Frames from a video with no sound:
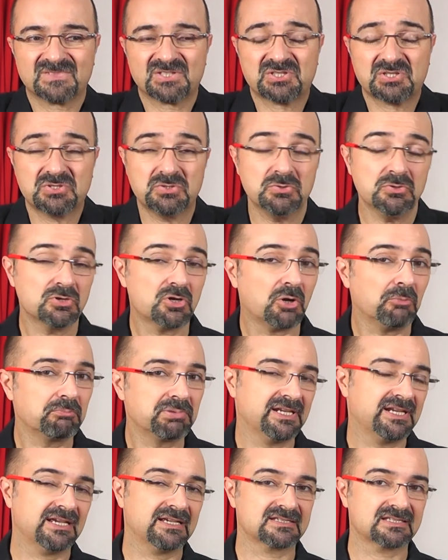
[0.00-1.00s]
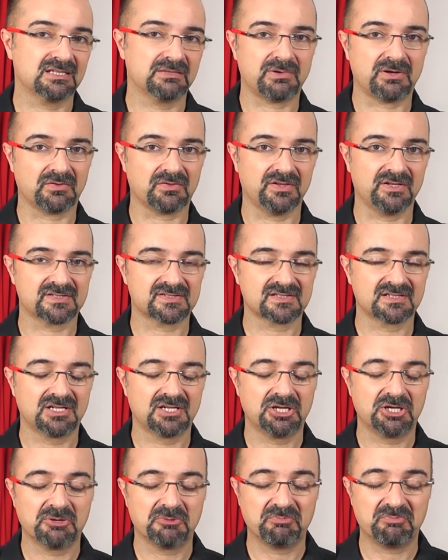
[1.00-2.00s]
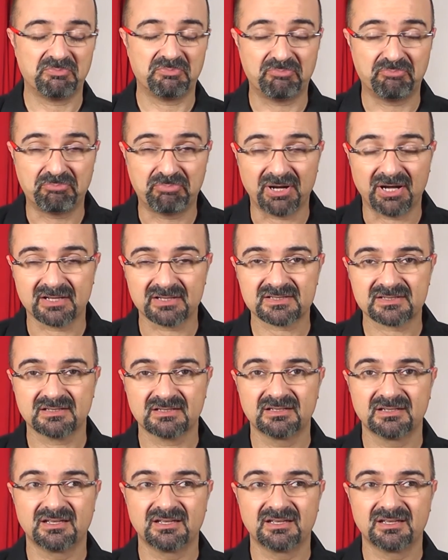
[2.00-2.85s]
too complicated about this, but